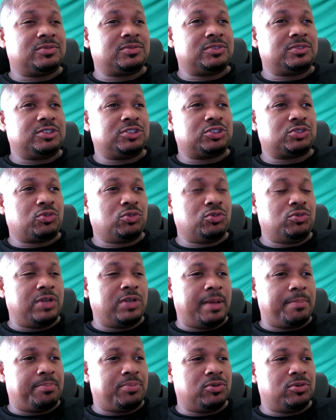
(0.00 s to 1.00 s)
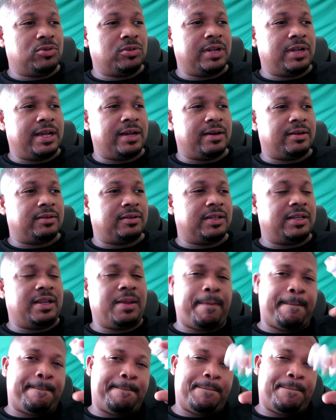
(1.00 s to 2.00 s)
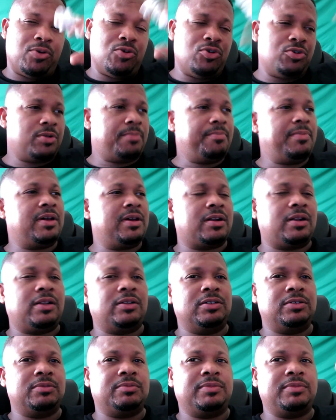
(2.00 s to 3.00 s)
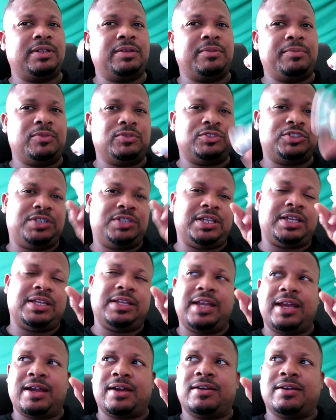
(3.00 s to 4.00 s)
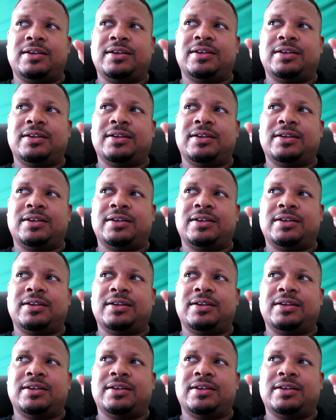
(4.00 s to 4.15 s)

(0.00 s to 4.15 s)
screw that pulled out, and it pulled the metal up, and it was sticking out.